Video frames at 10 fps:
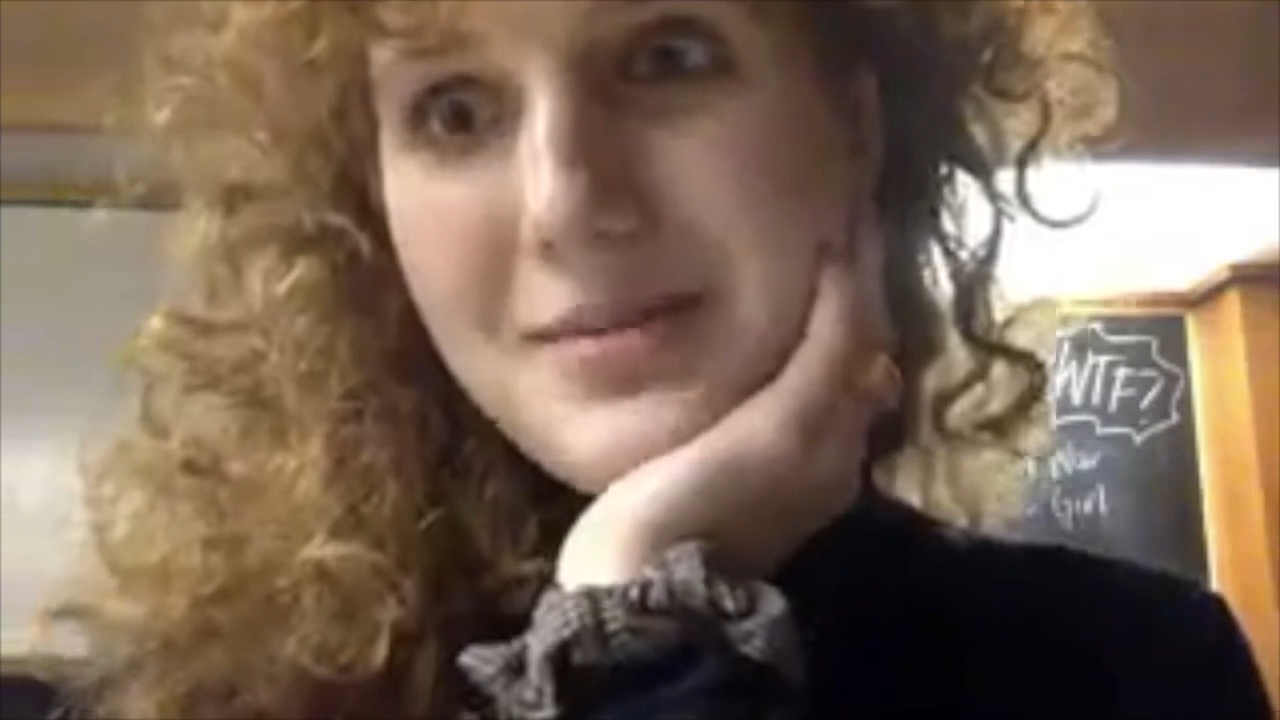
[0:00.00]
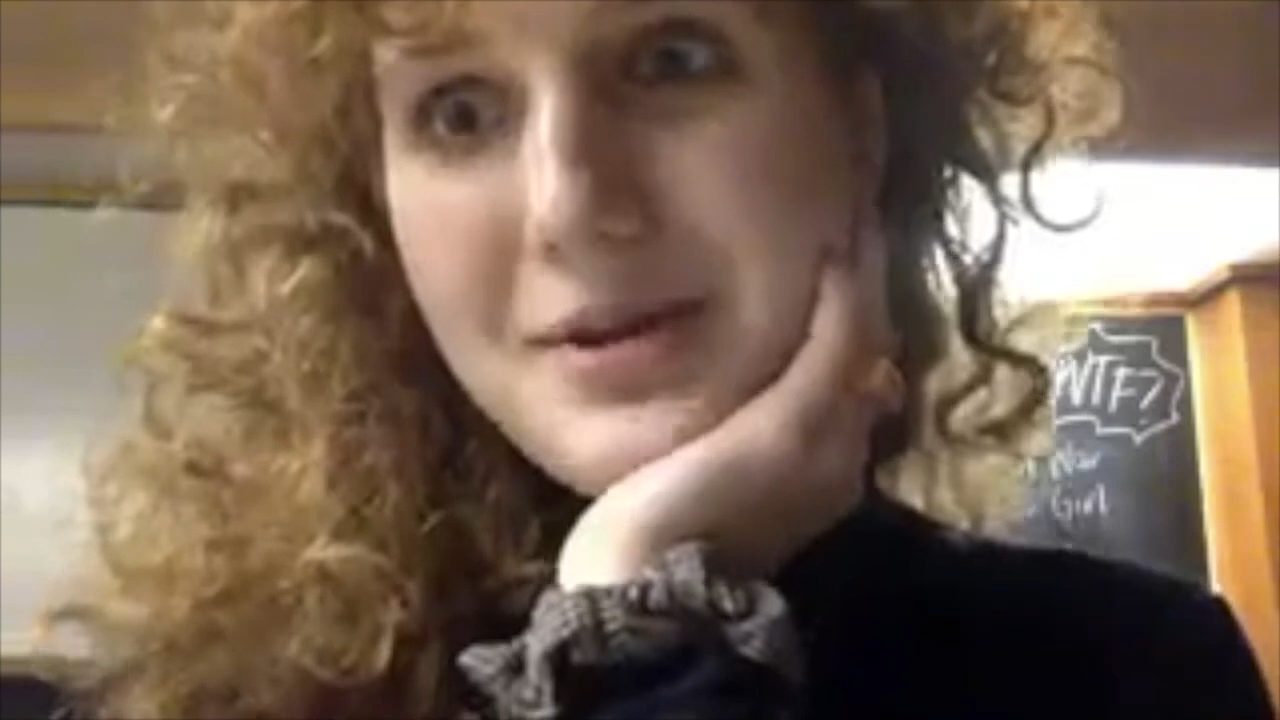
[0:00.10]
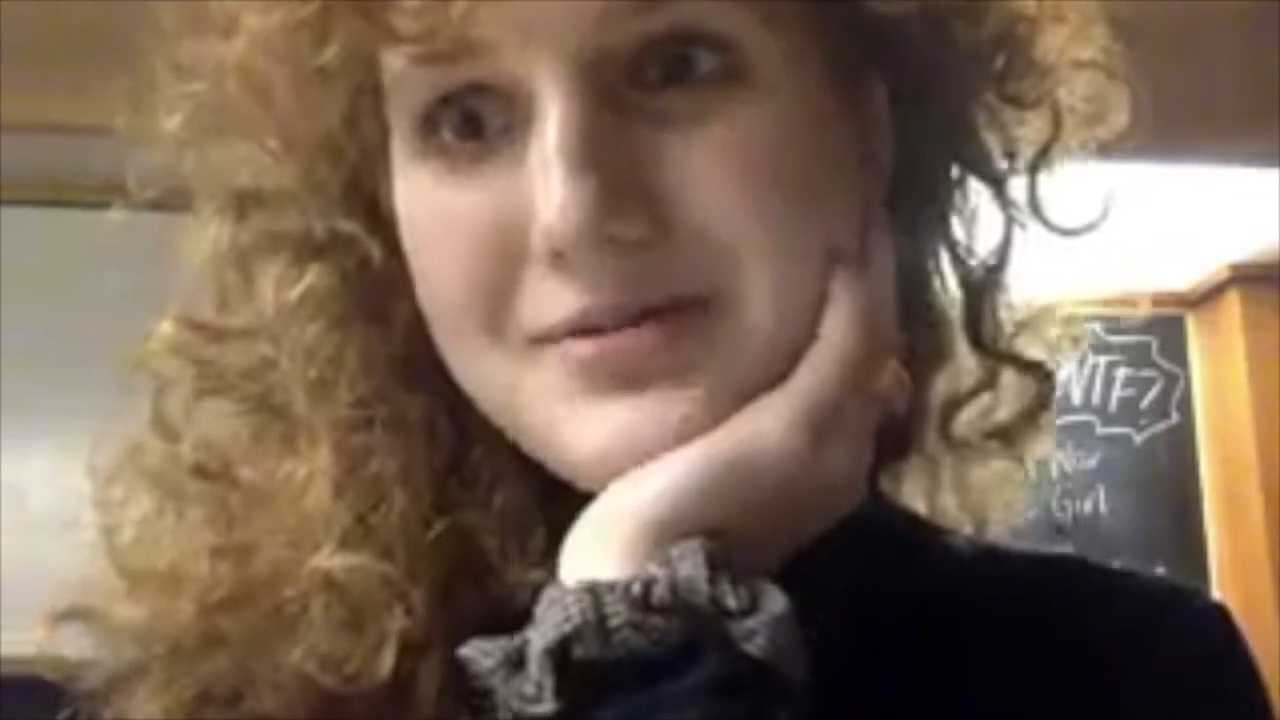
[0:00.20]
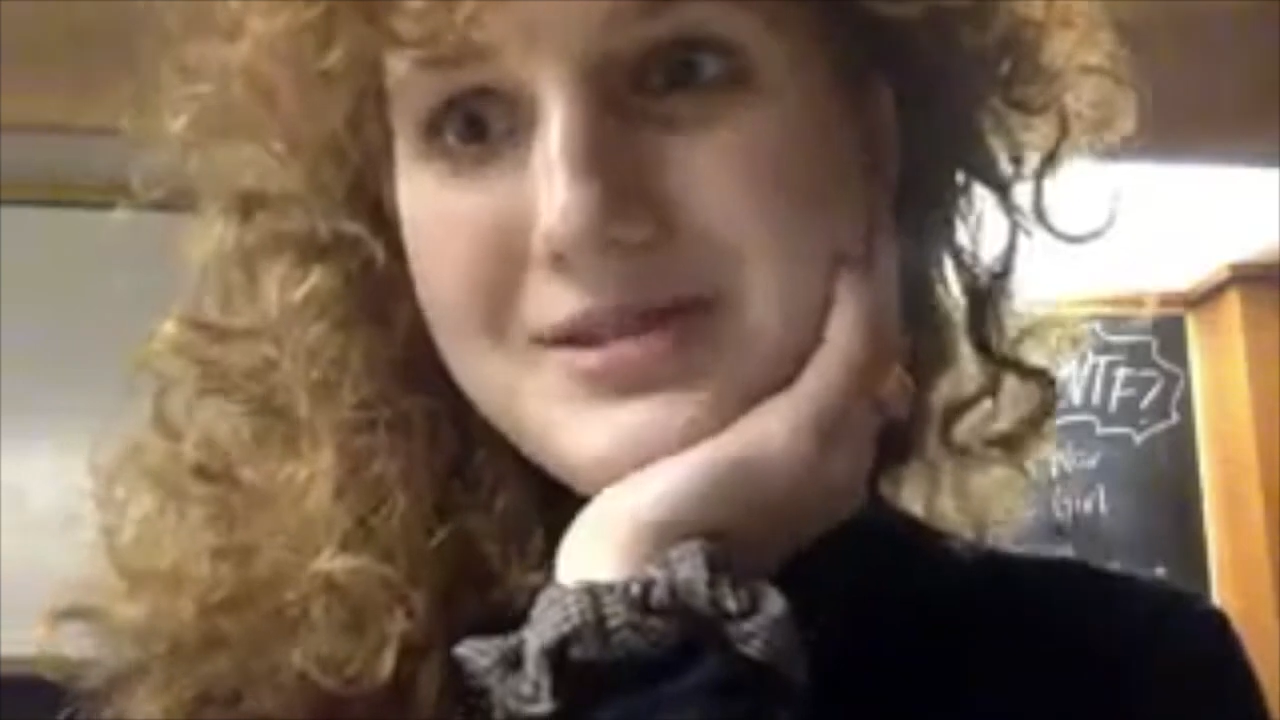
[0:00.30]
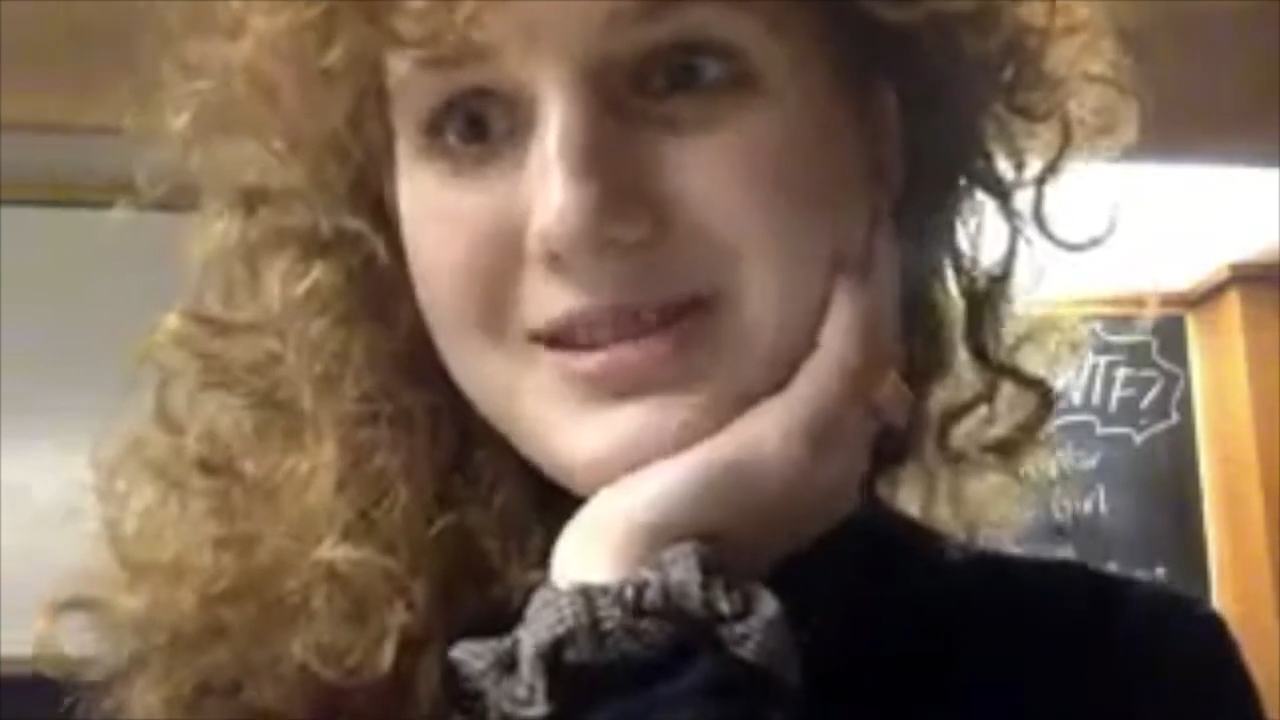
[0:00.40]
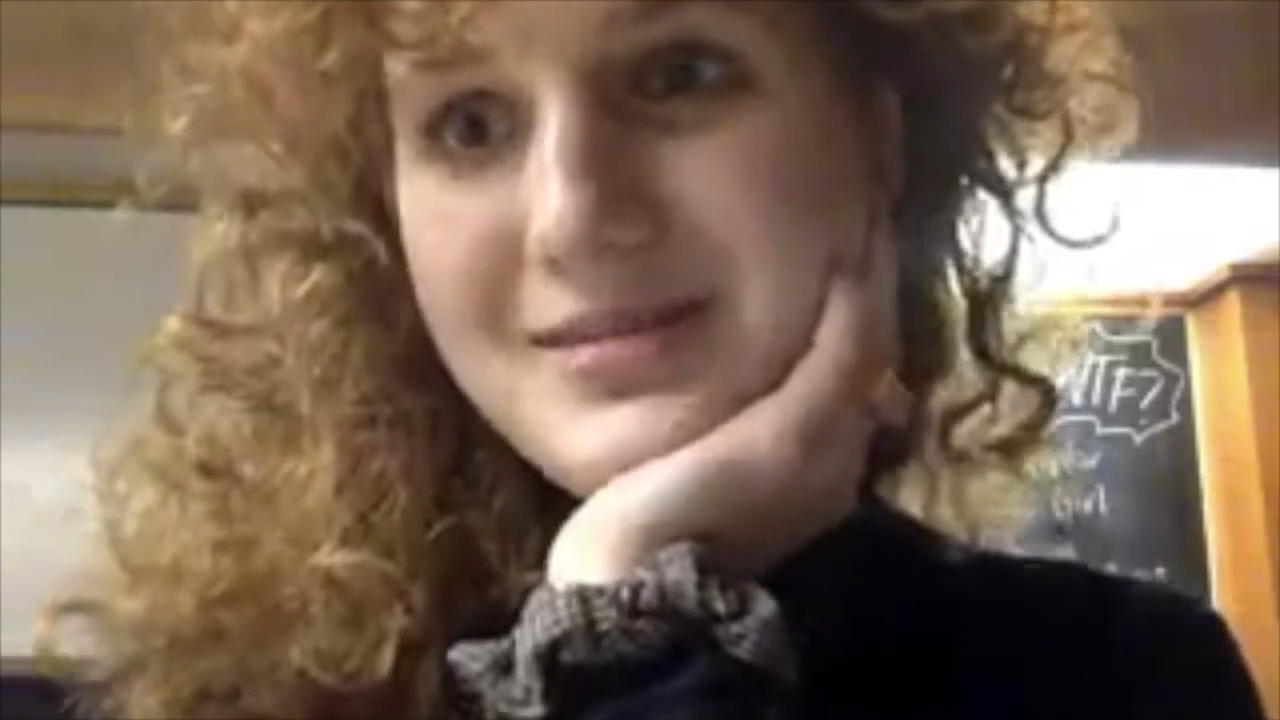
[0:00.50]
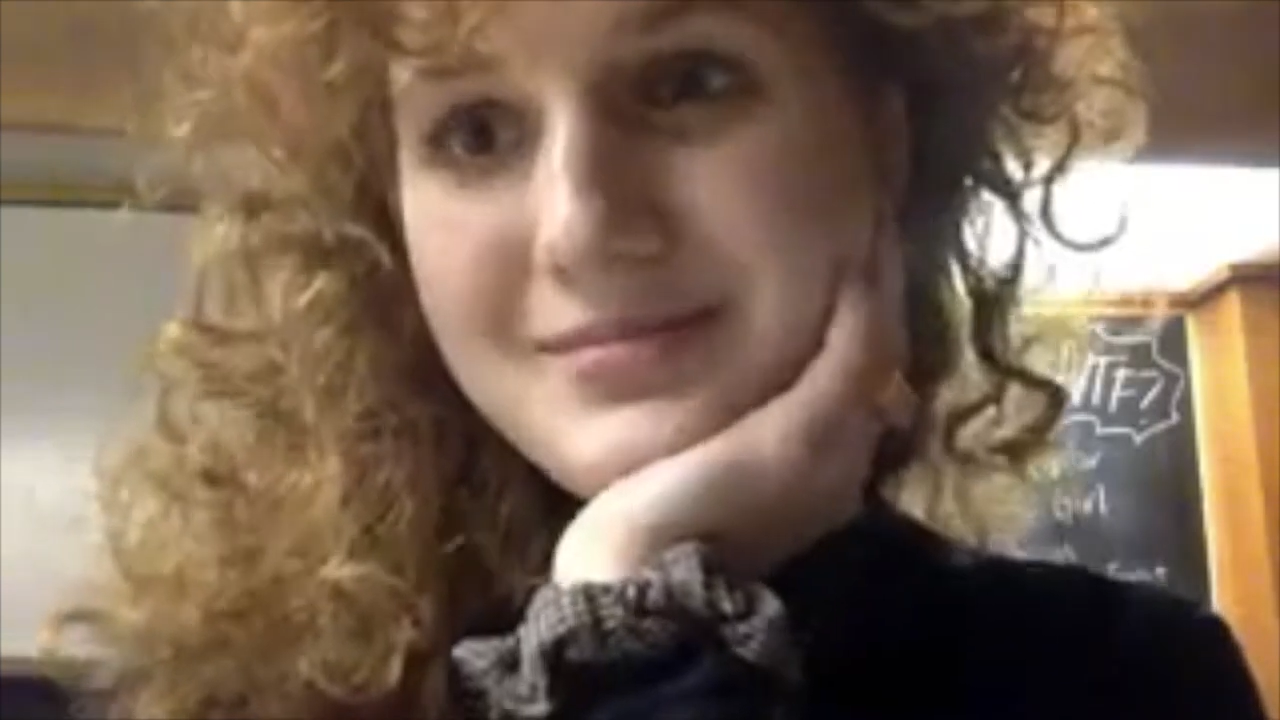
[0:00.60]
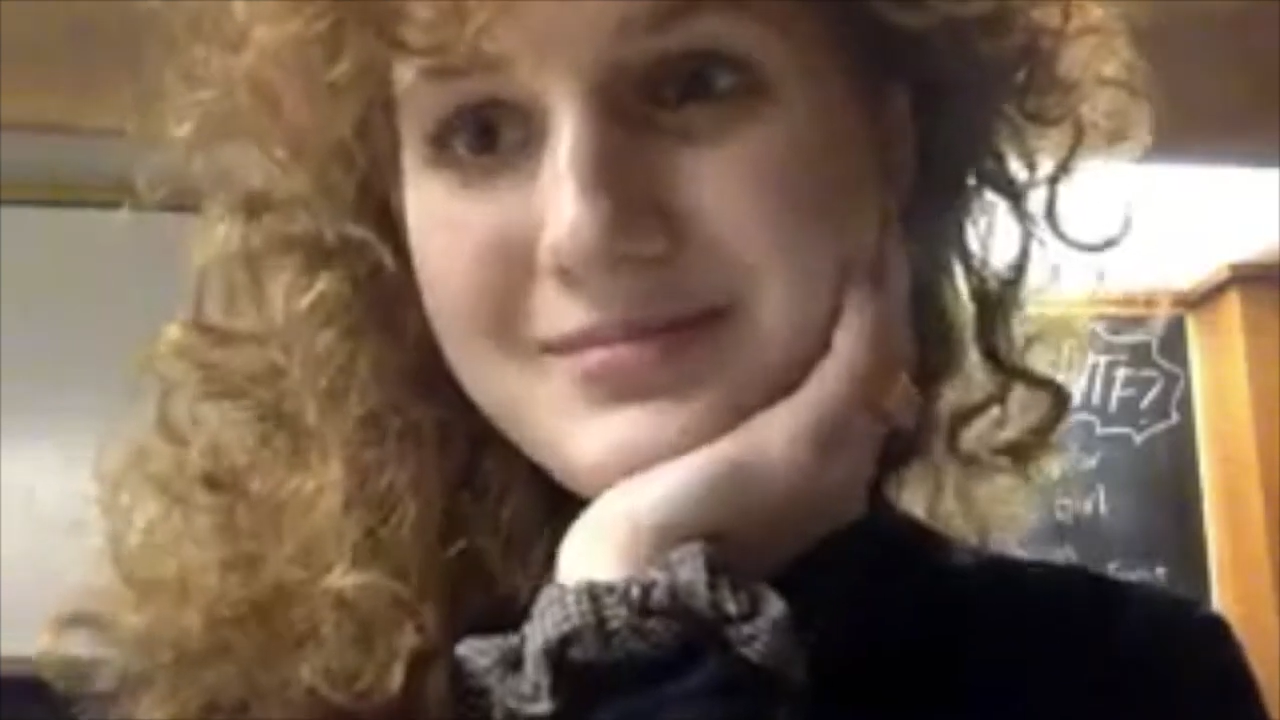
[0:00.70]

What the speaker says: most.